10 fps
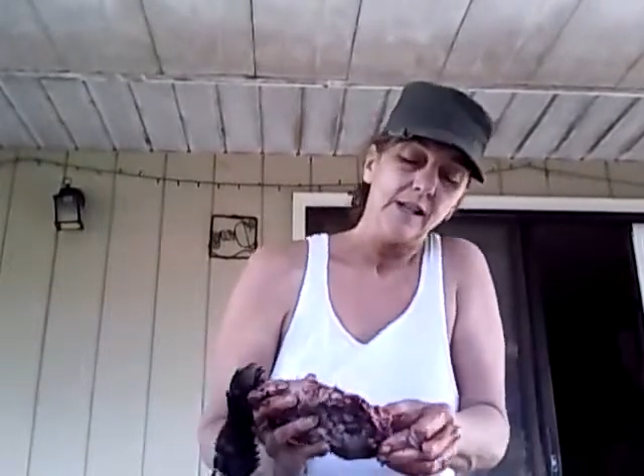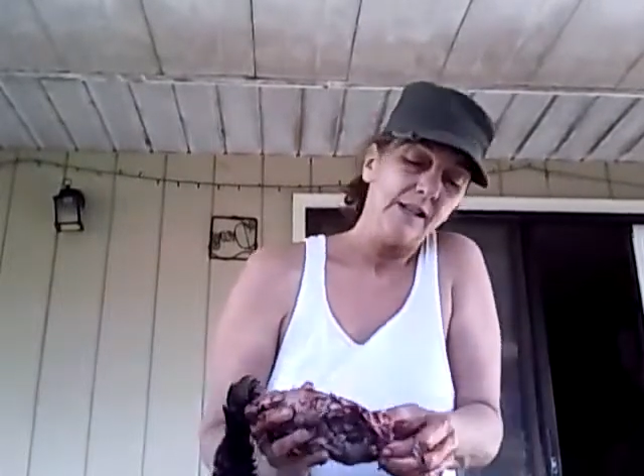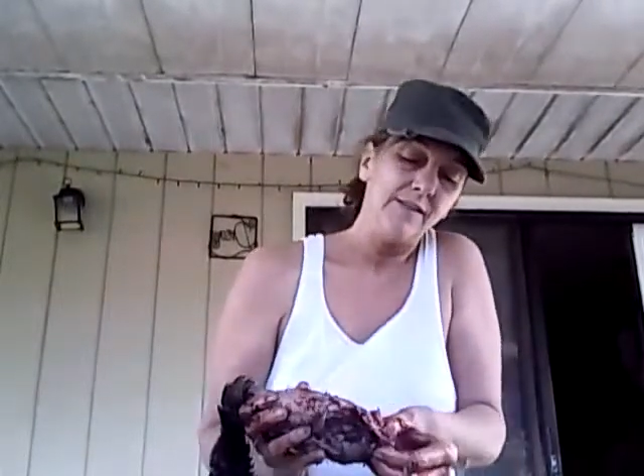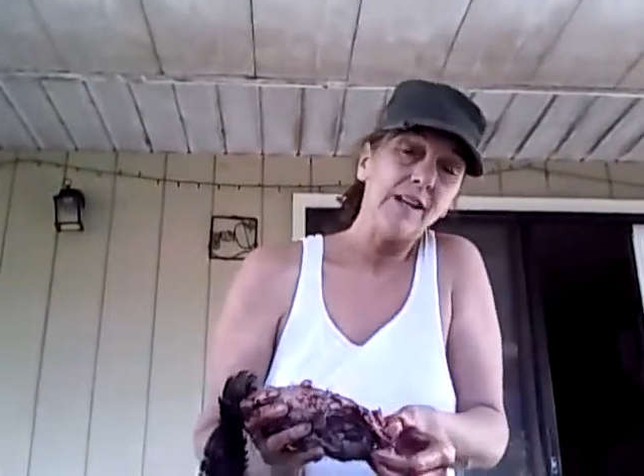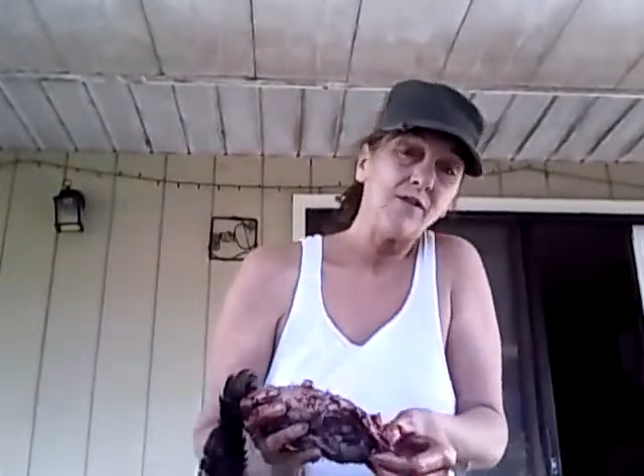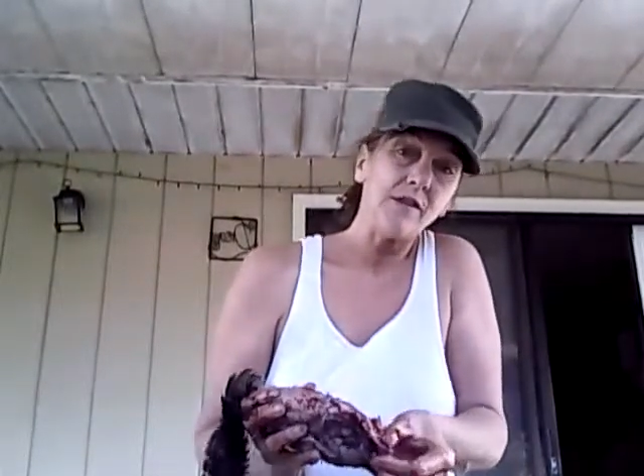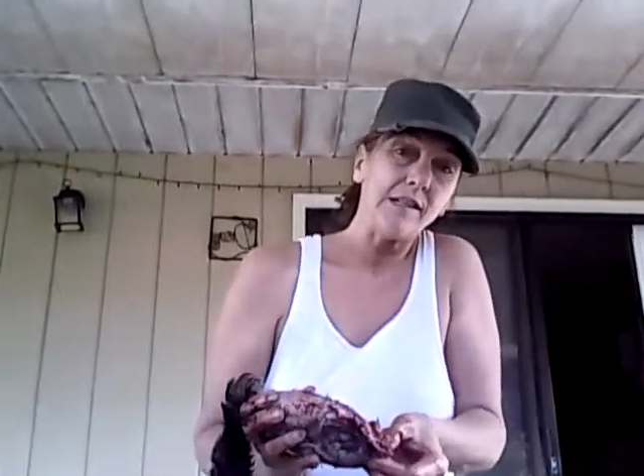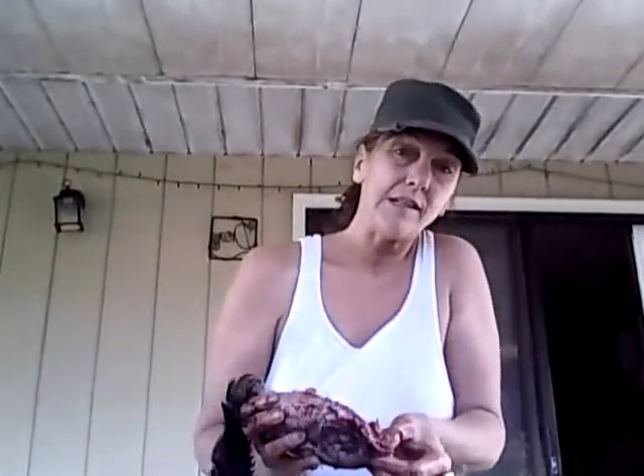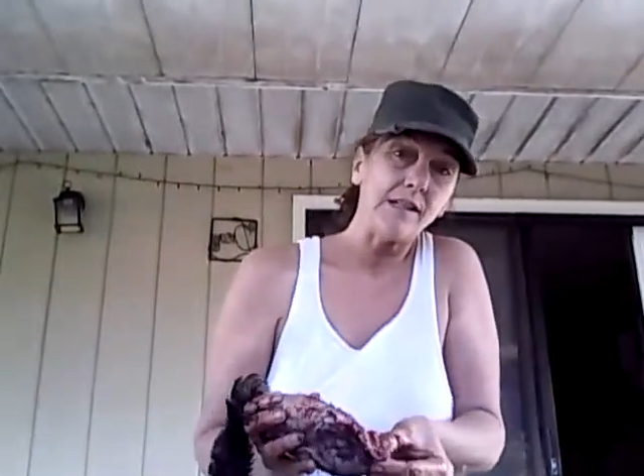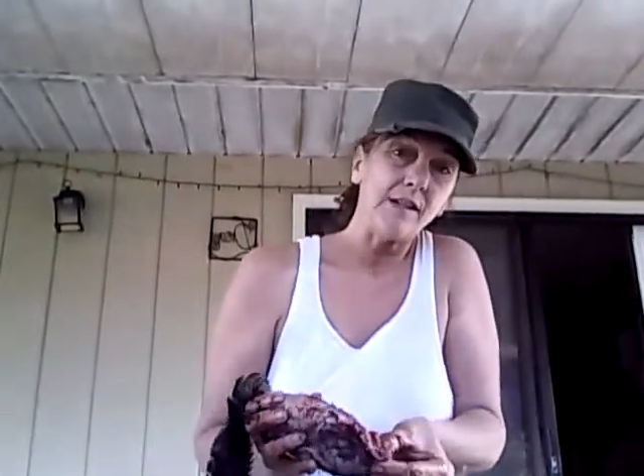These are actually
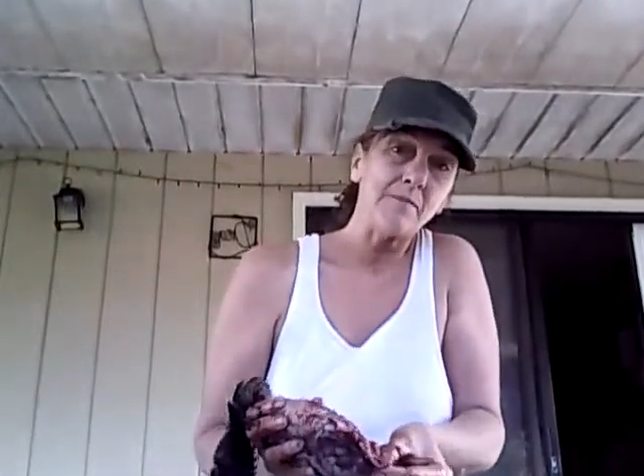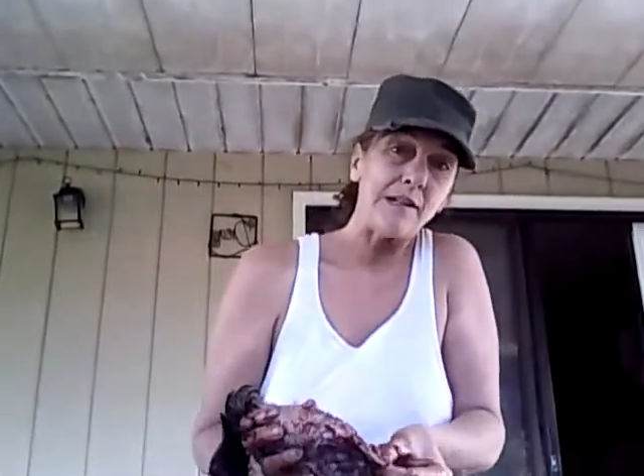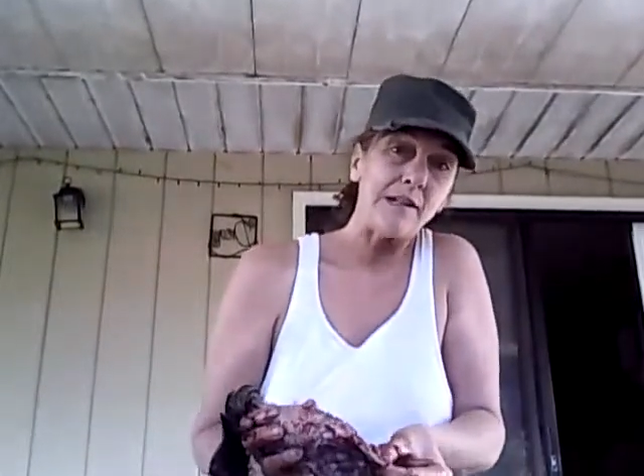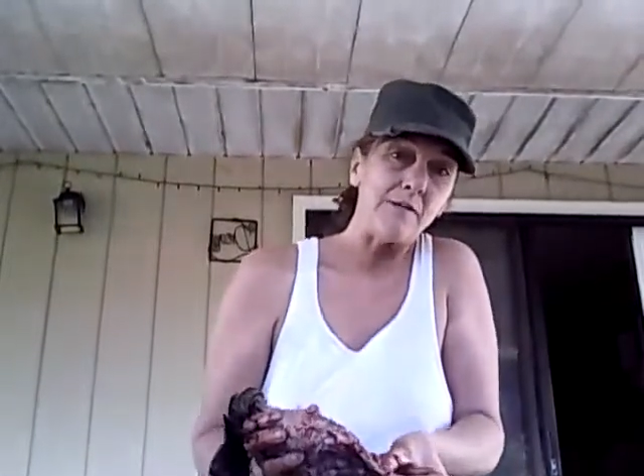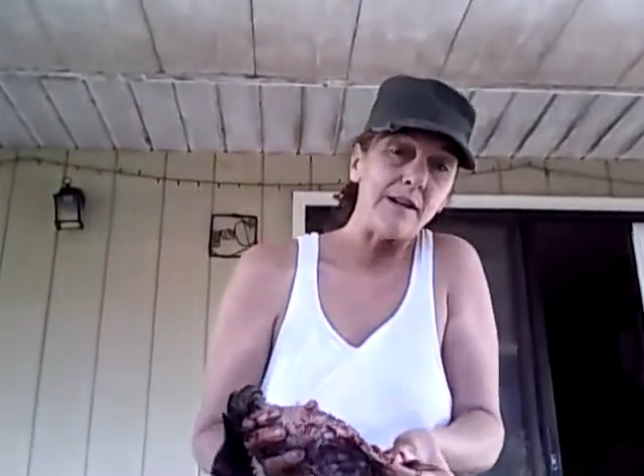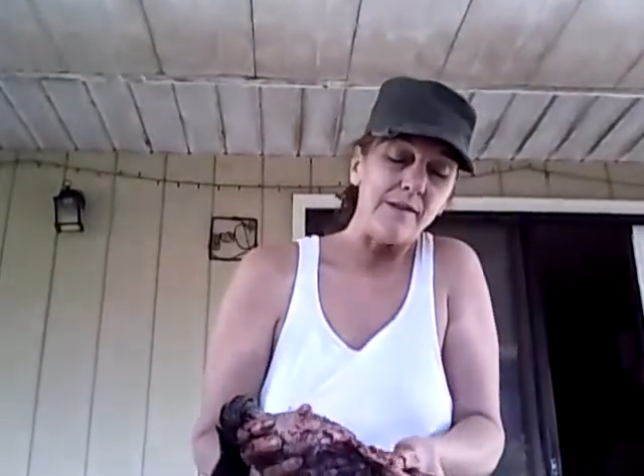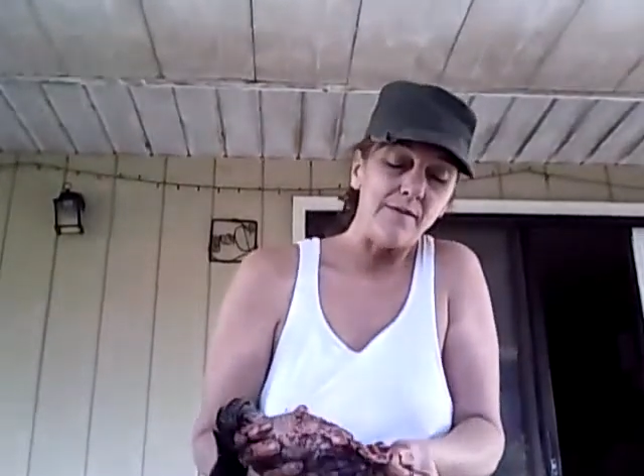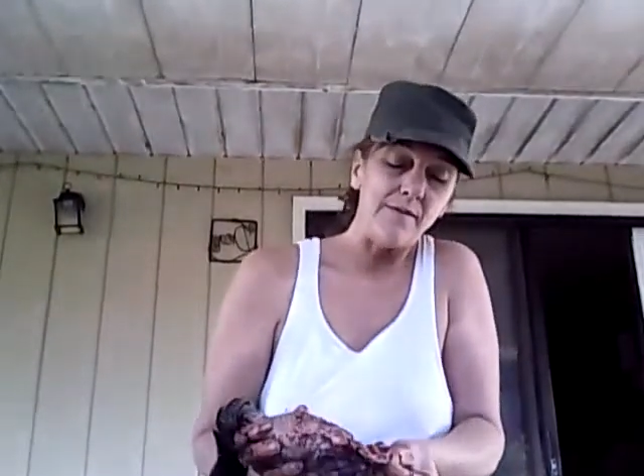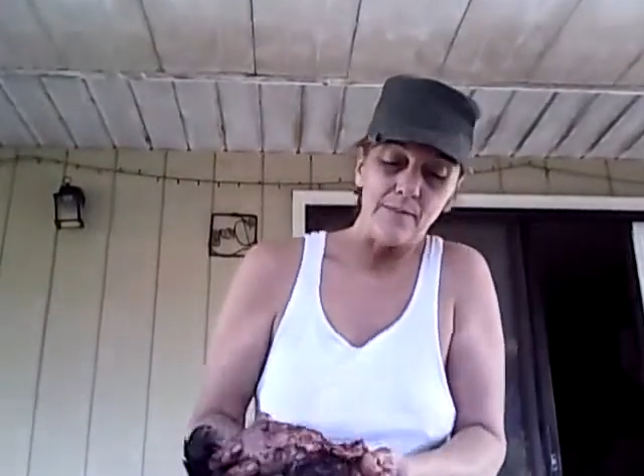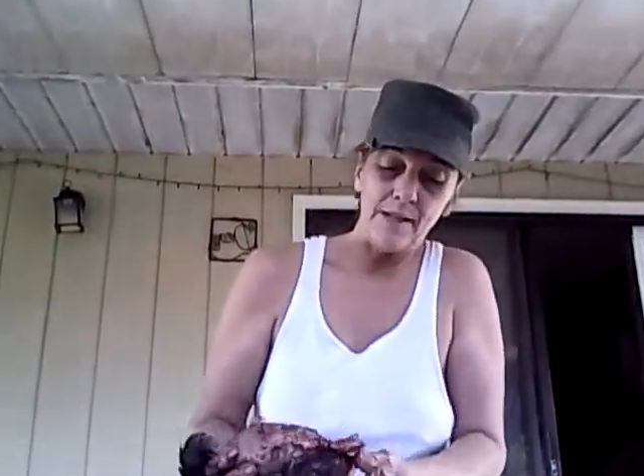usually
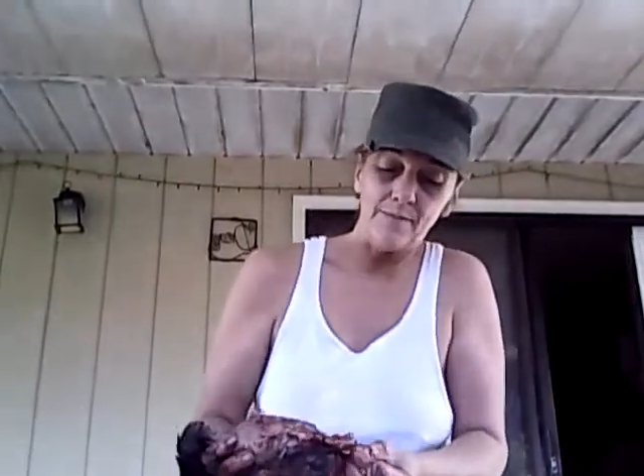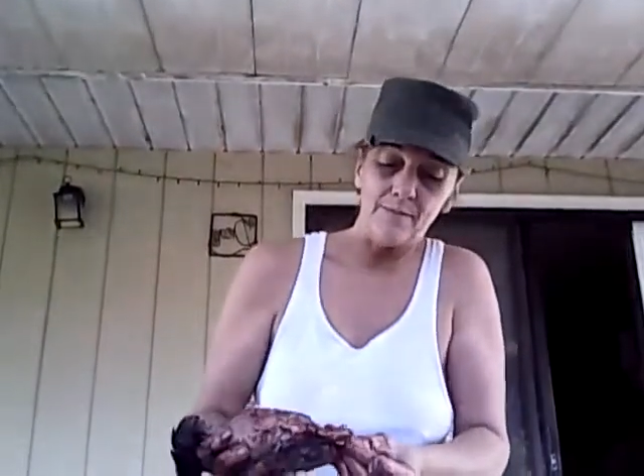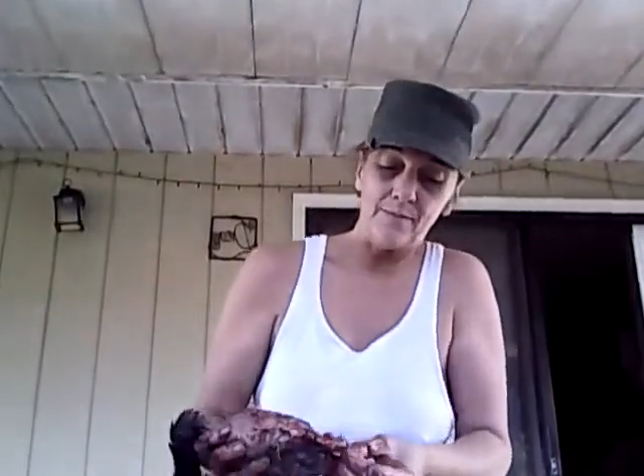microwavable, but